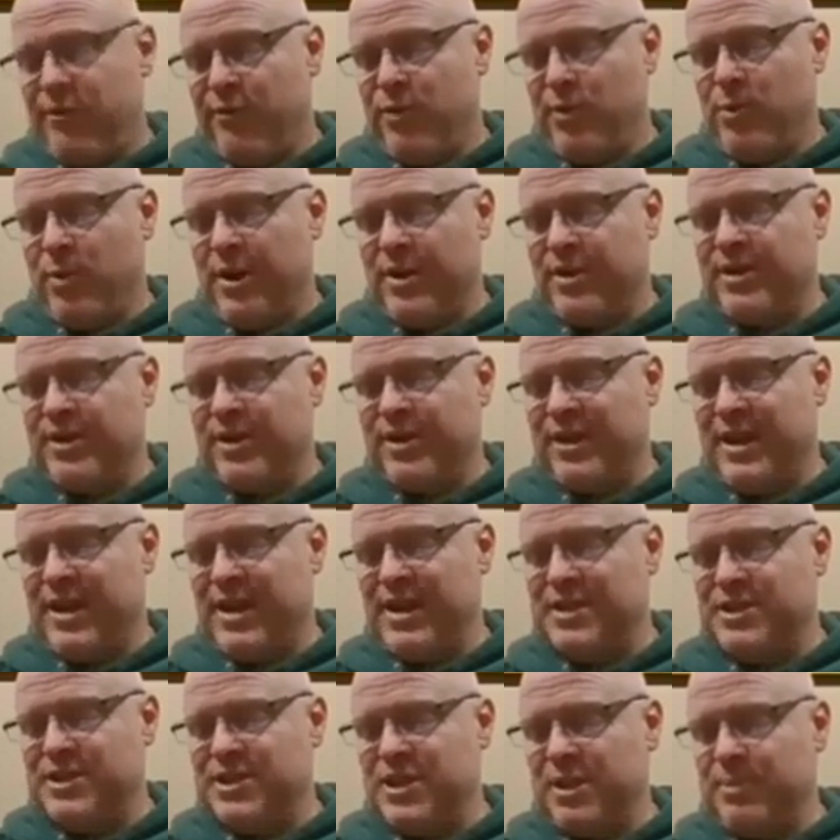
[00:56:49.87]
everyone
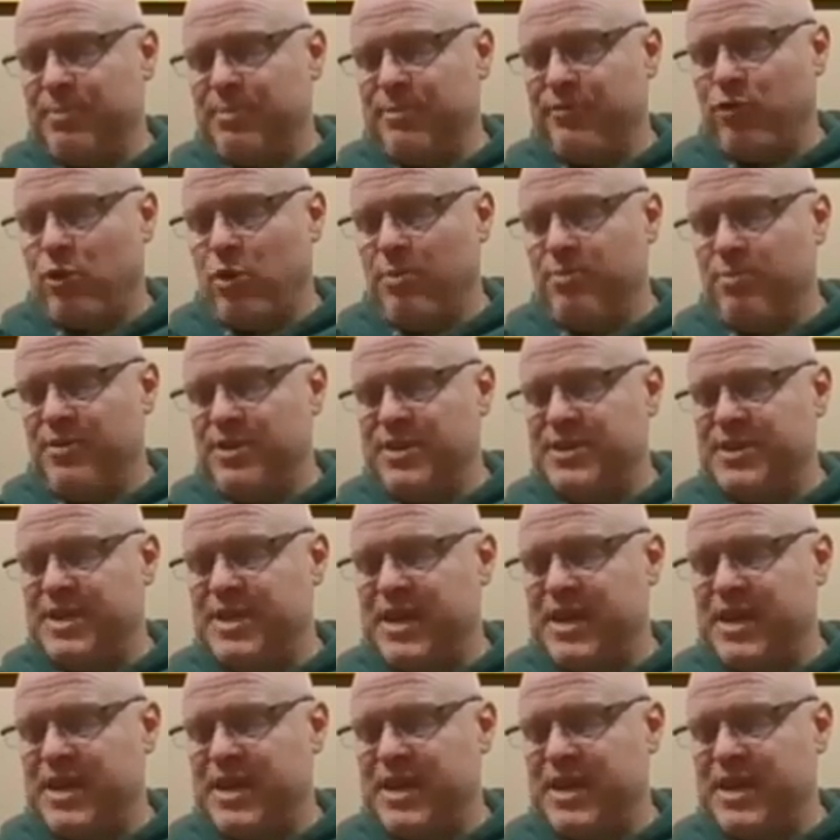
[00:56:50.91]
can easily perform